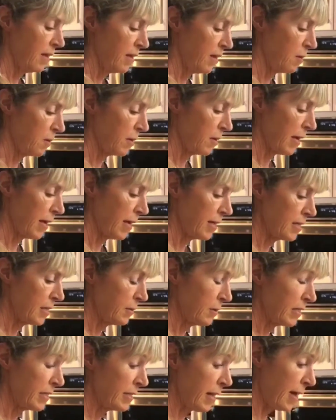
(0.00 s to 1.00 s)
Okay, so
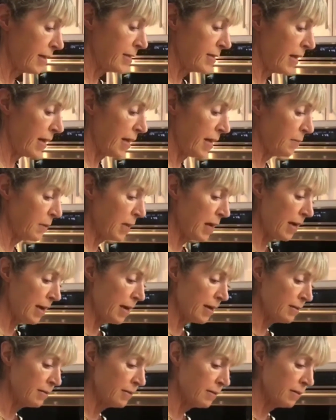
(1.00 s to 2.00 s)
it's not time
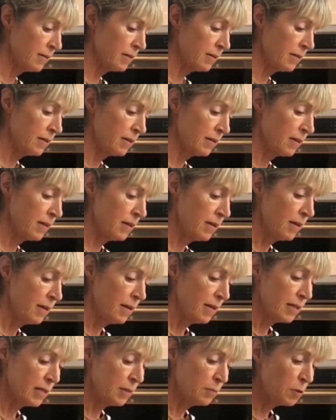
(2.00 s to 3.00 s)
yet
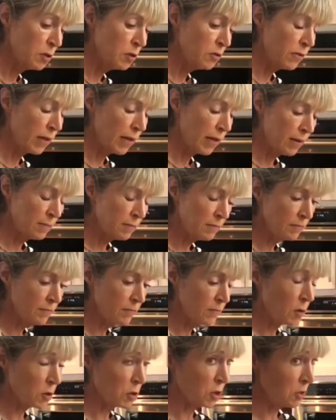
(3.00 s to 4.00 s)
to move them
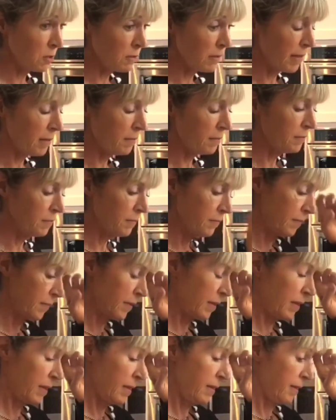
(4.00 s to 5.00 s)
or turn them.
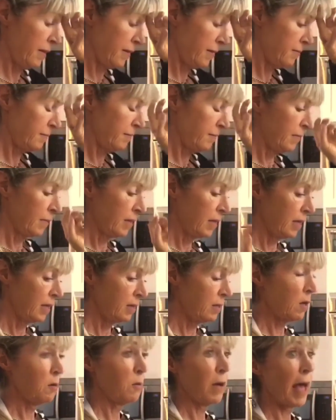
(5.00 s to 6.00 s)
You
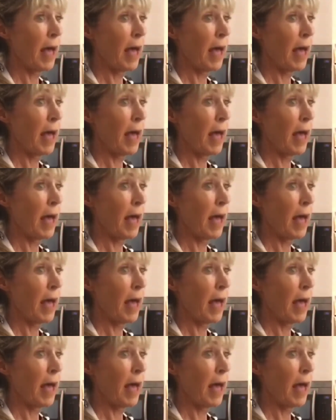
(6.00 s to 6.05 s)
know what